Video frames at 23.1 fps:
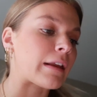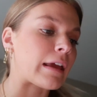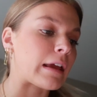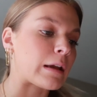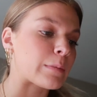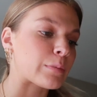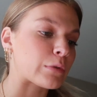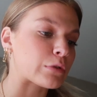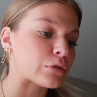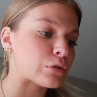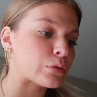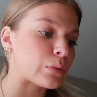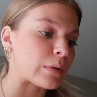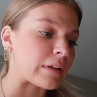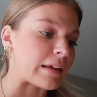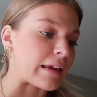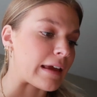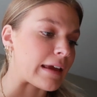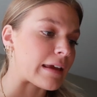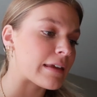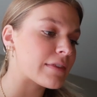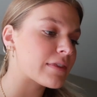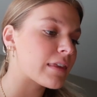on April
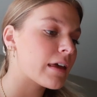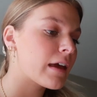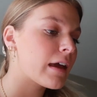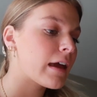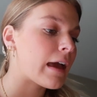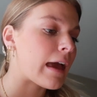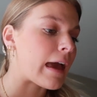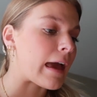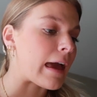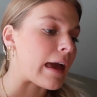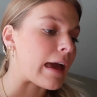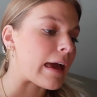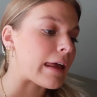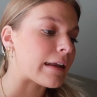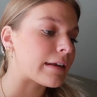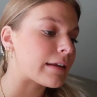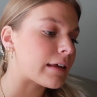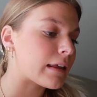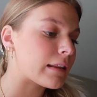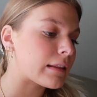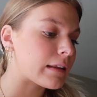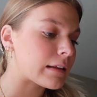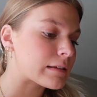28th
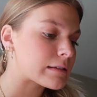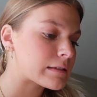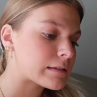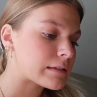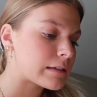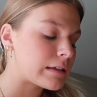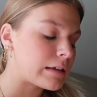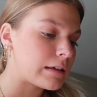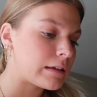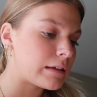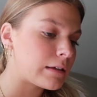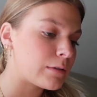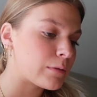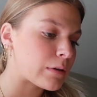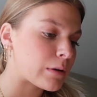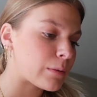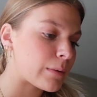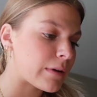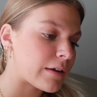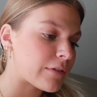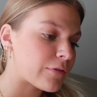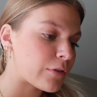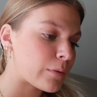and let's see what
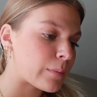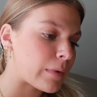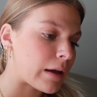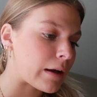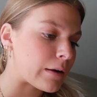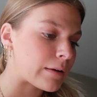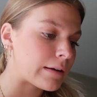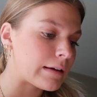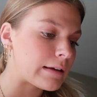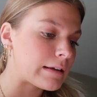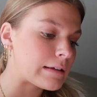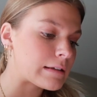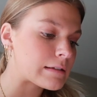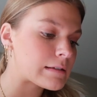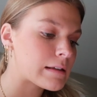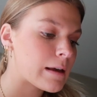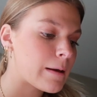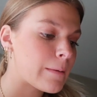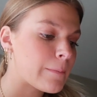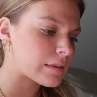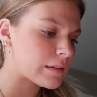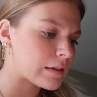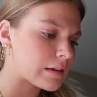a week from now is.
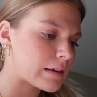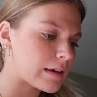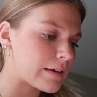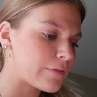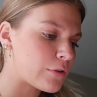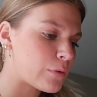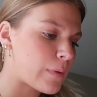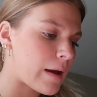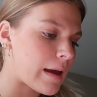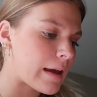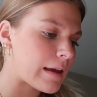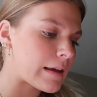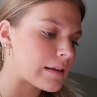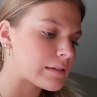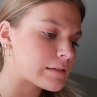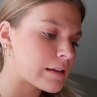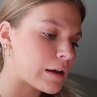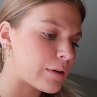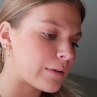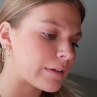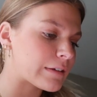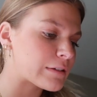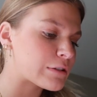The giveaway is
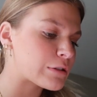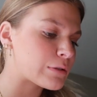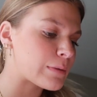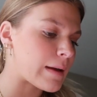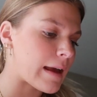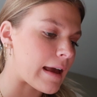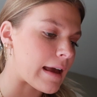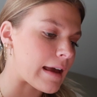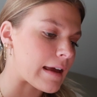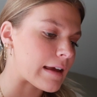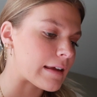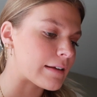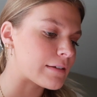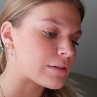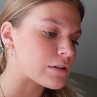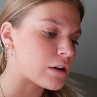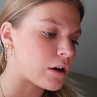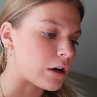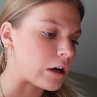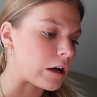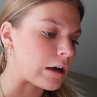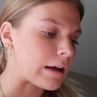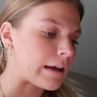going to end
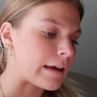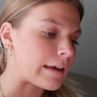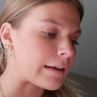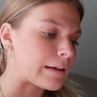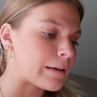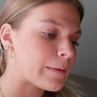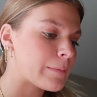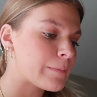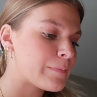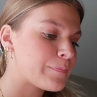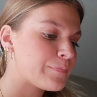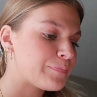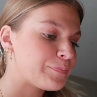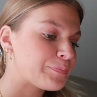on